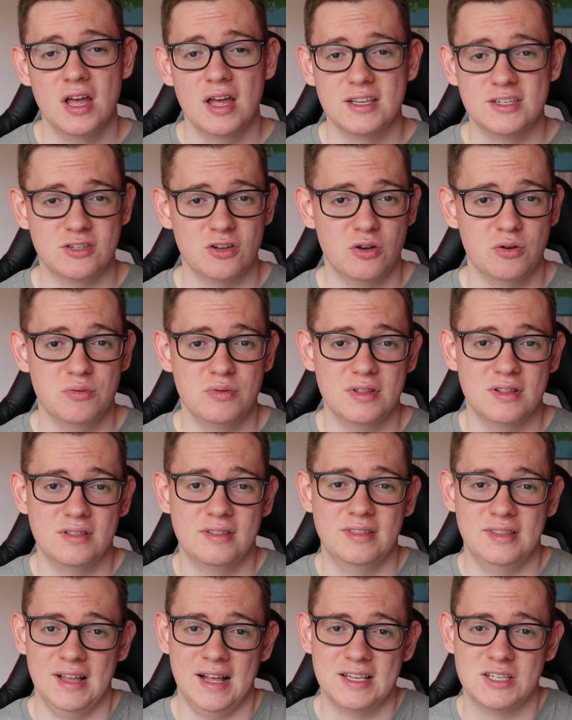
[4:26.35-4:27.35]
So
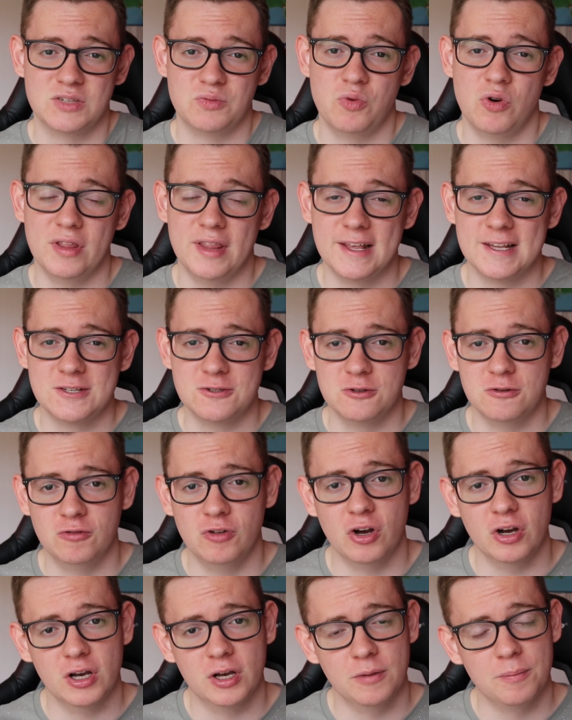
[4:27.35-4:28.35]
that's what they've sort of
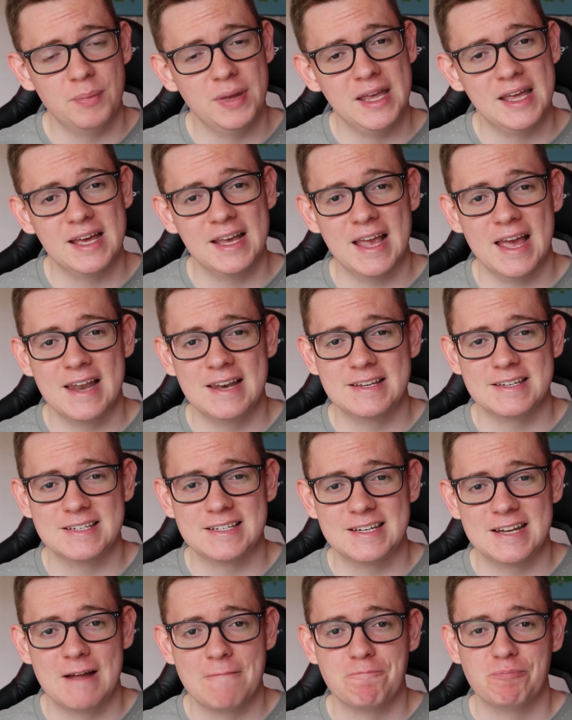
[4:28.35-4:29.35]
got to compete
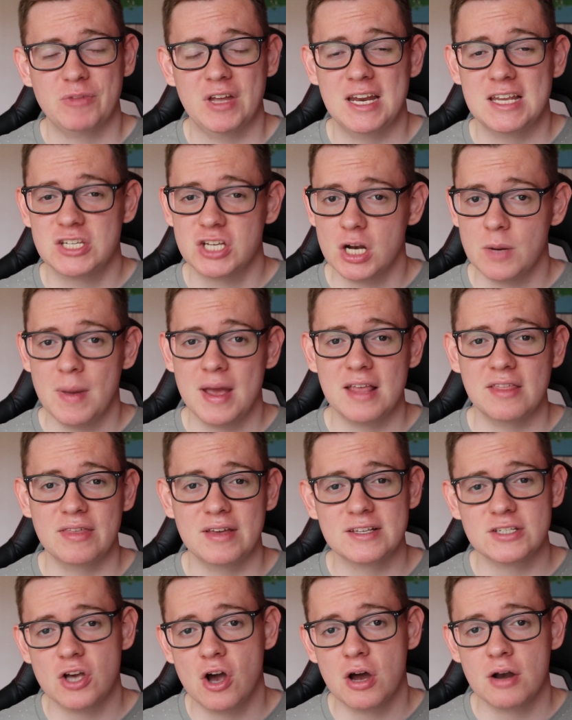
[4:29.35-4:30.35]
against. And it's going to make
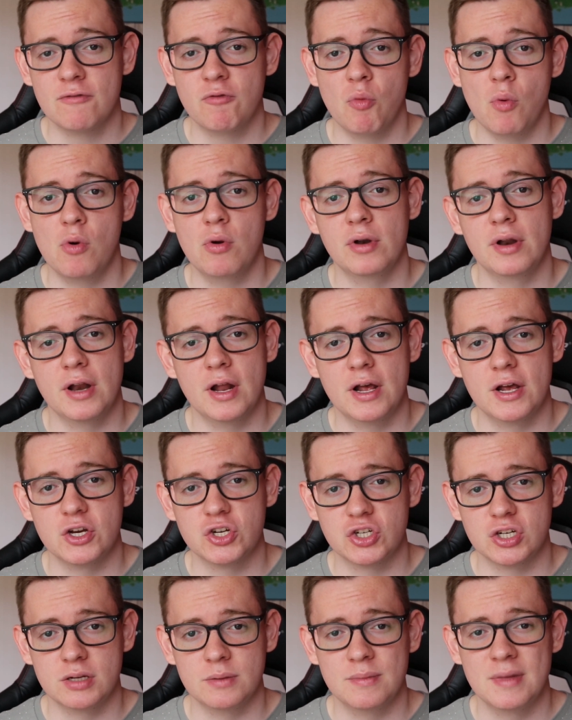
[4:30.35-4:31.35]
things harder for Walton and
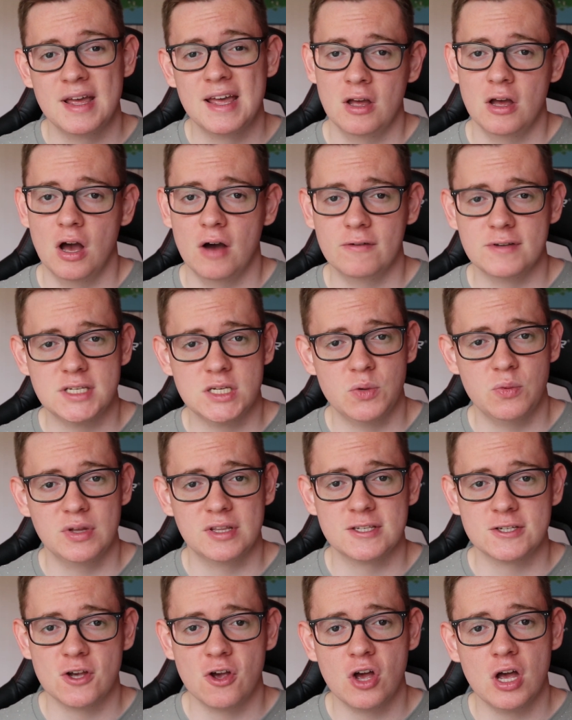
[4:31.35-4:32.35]
Hersham. Obviously,
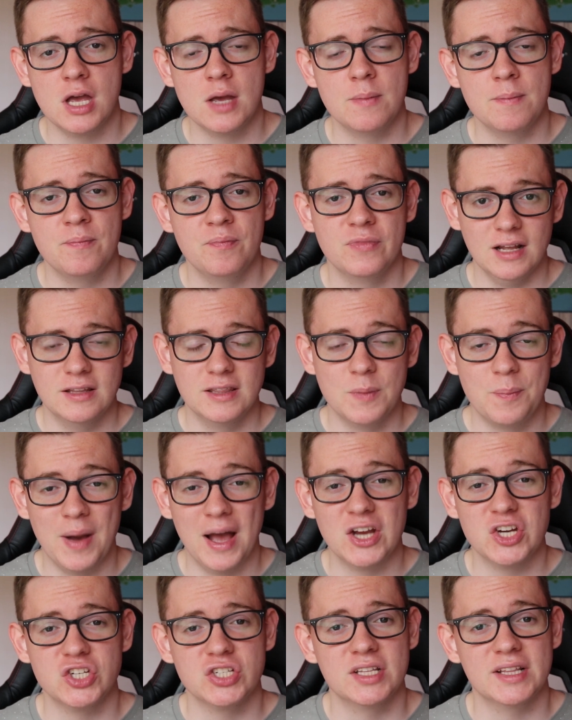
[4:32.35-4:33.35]
with time, the
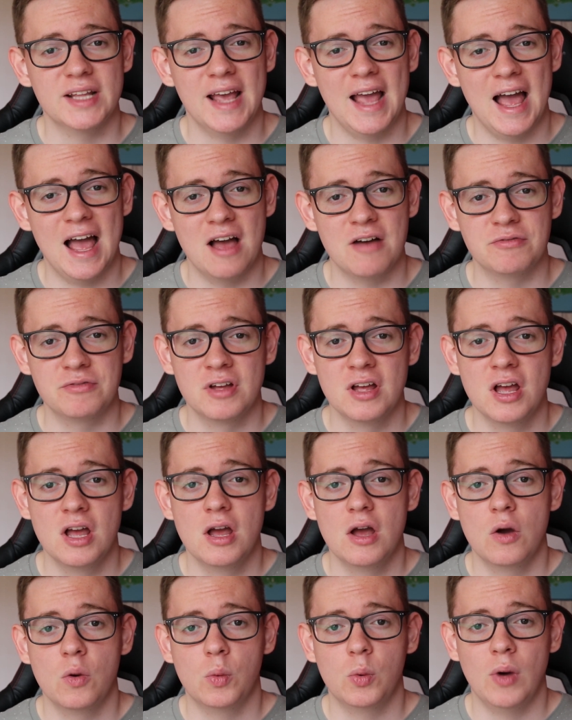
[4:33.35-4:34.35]
passion that they have
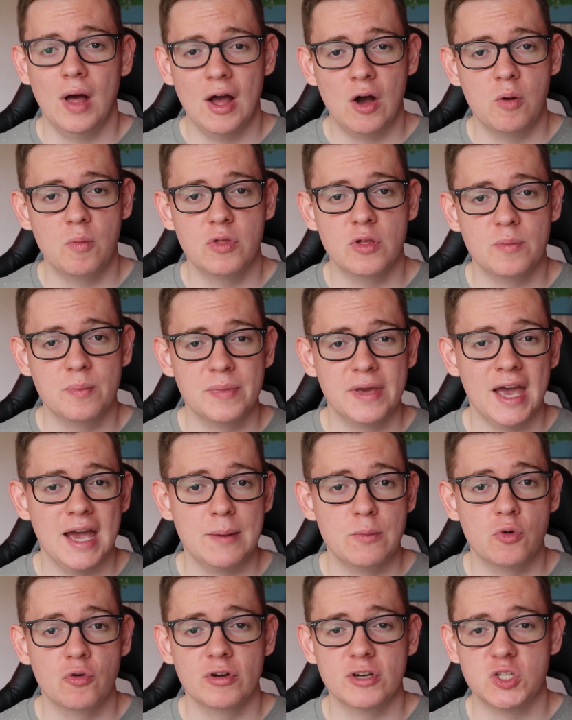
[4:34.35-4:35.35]
will help them
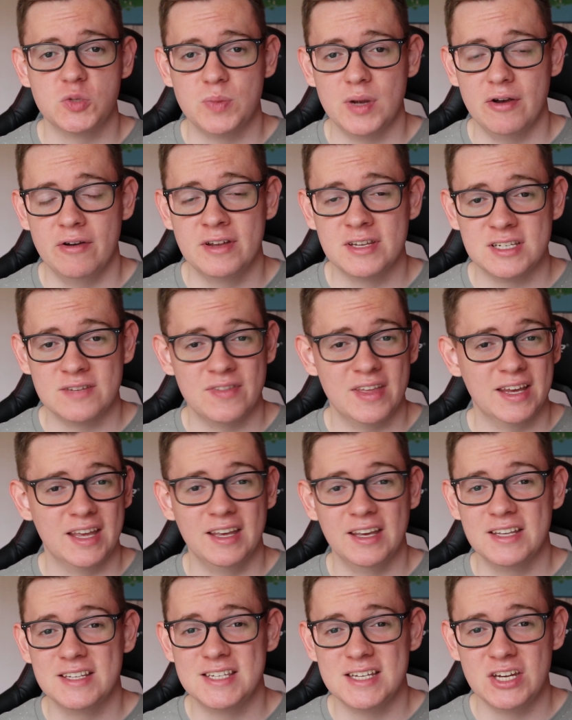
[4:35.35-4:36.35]
gain more experience. If they
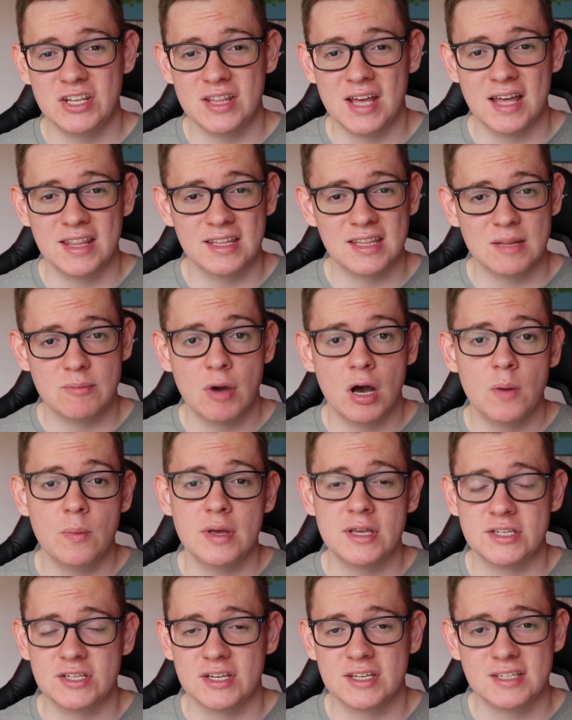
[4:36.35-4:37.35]
can continue that, then they might
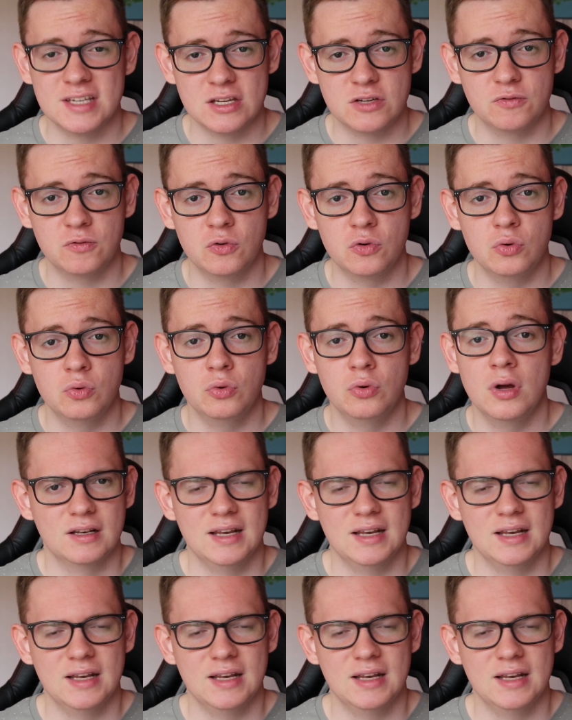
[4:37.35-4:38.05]
be successful.